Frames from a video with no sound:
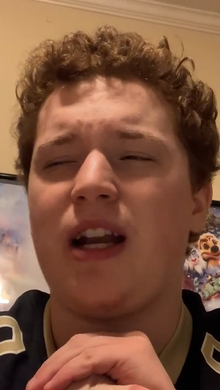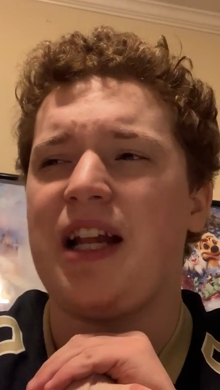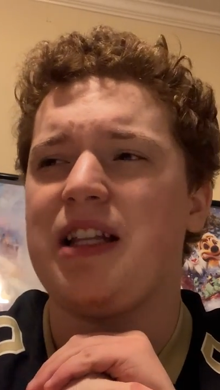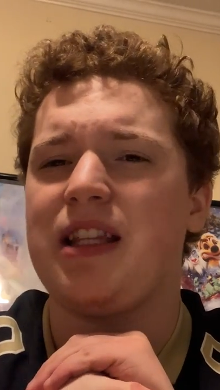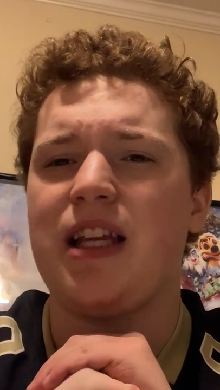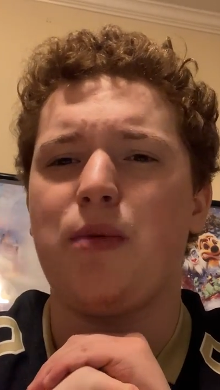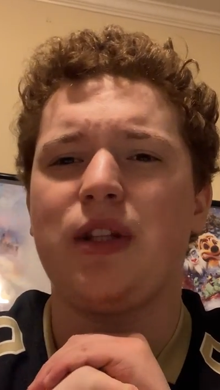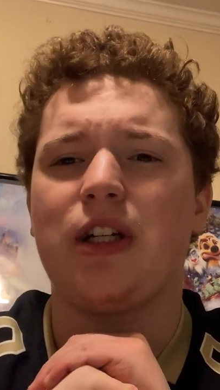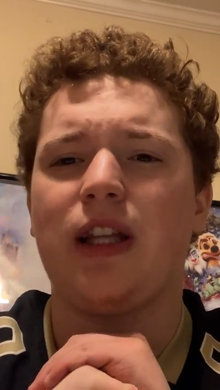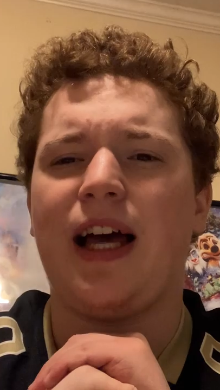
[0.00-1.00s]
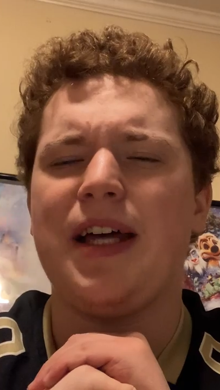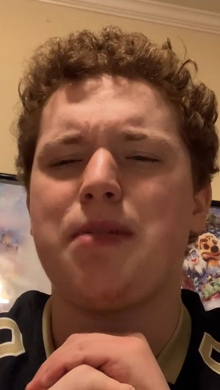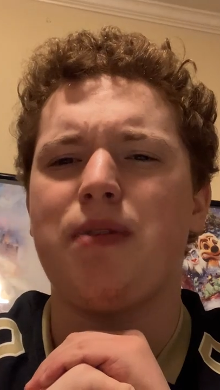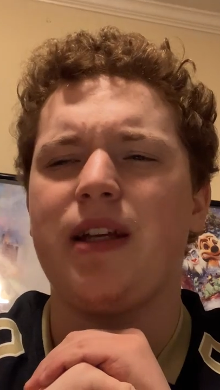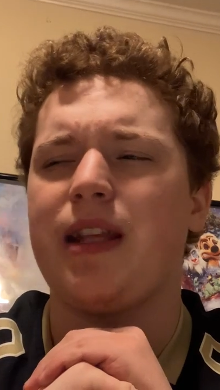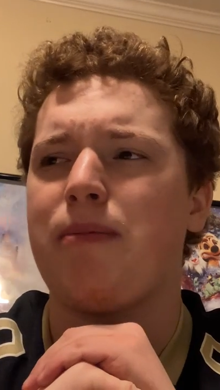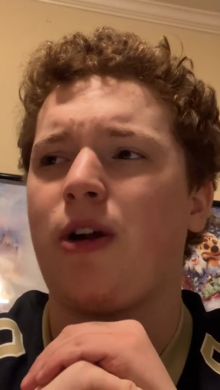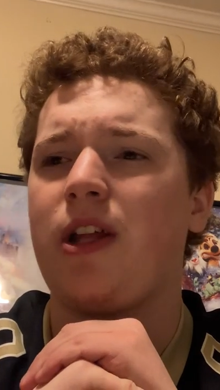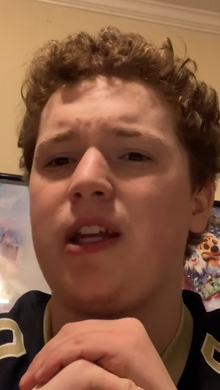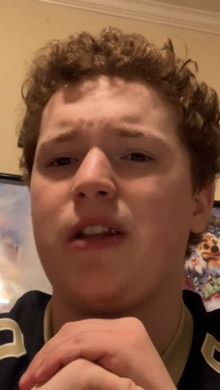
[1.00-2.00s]
And I think with their last pick, they
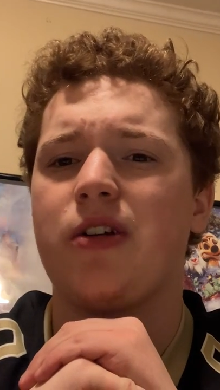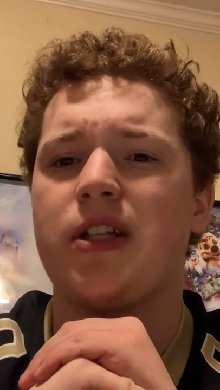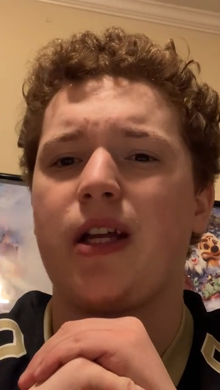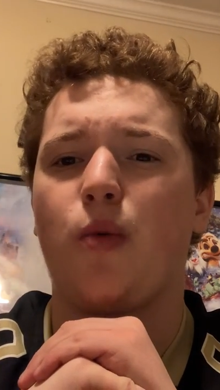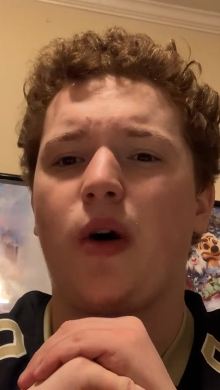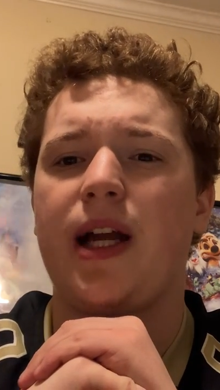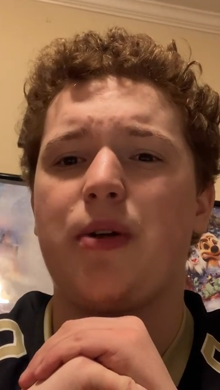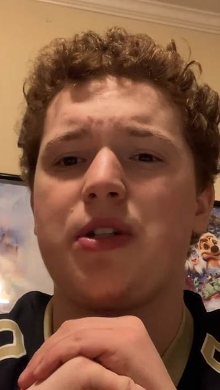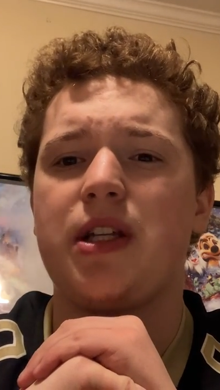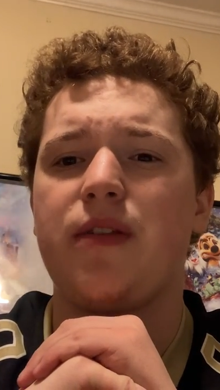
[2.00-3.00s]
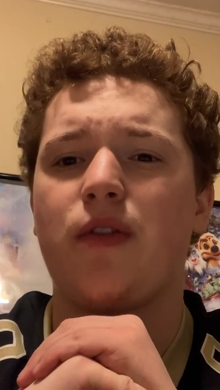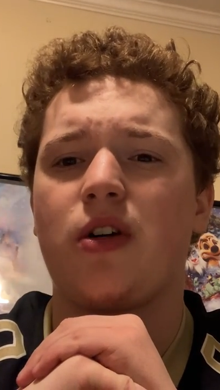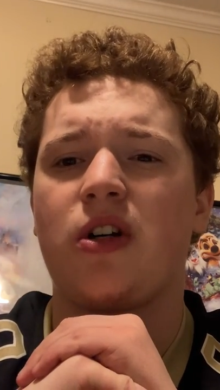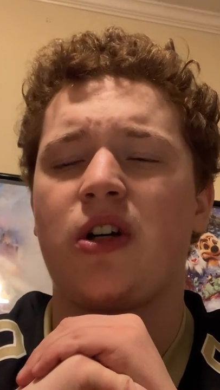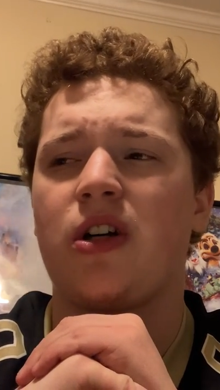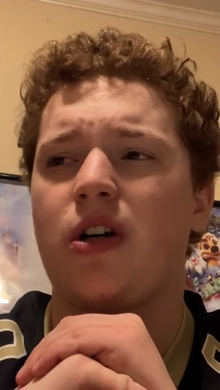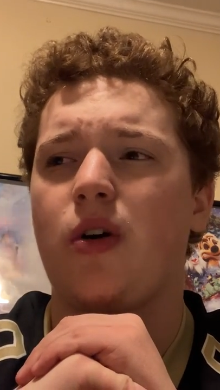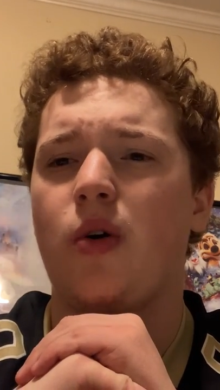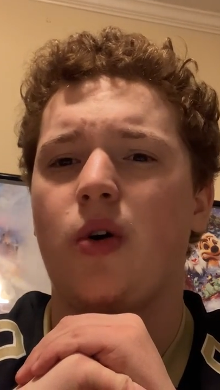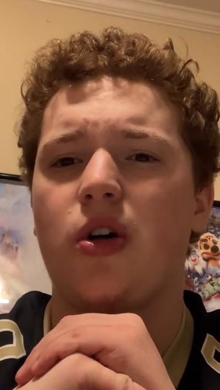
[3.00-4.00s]
probably either take wide receiver
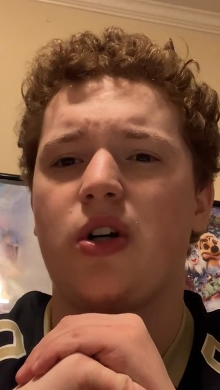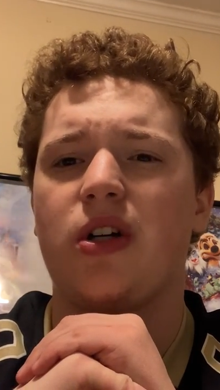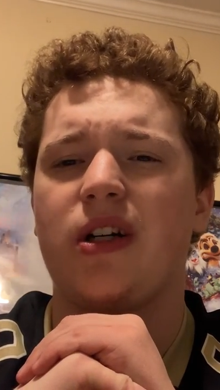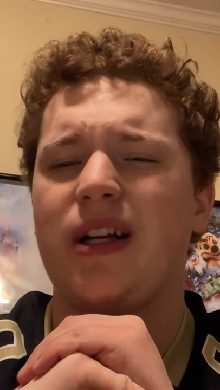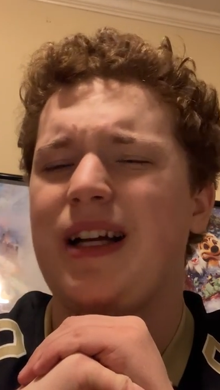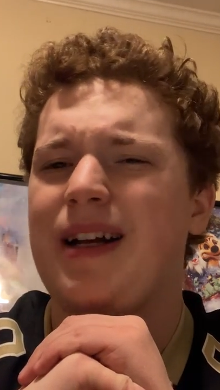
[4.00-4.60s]
or